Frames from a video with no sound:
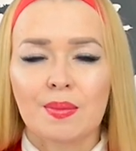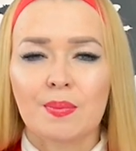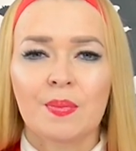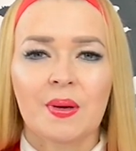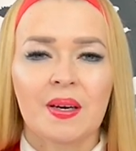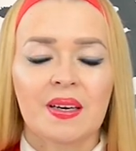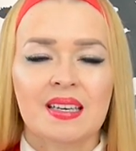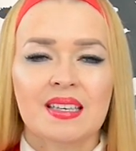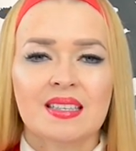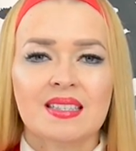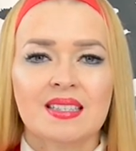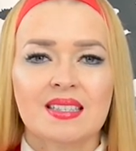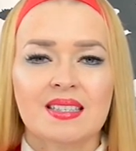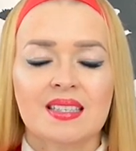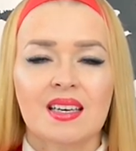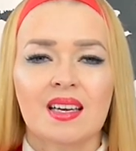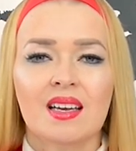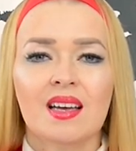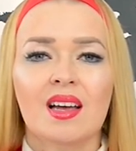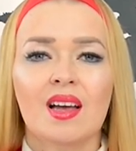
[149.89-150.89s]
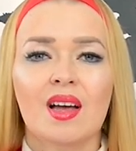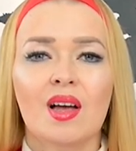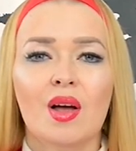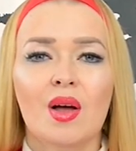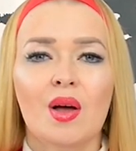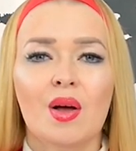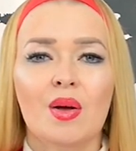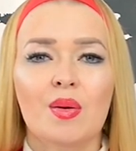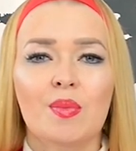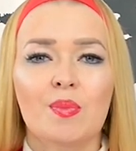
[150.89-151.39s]
but it's
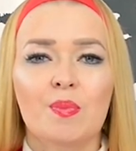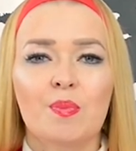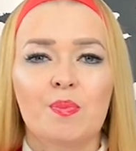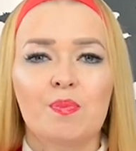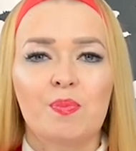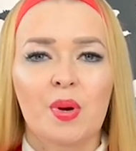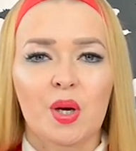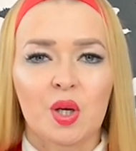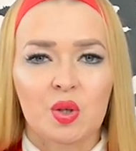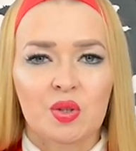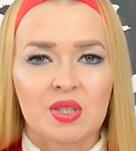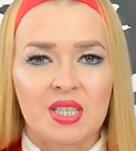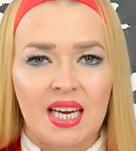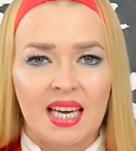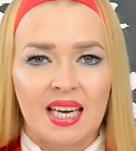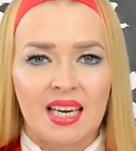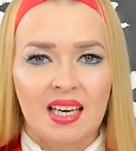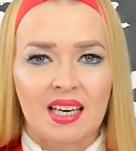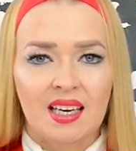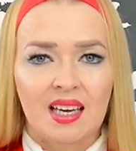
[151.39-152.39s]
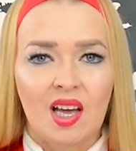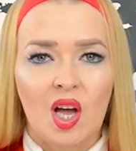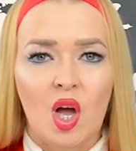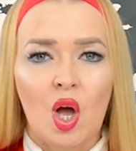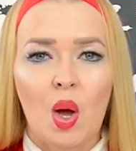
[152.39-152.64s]
building.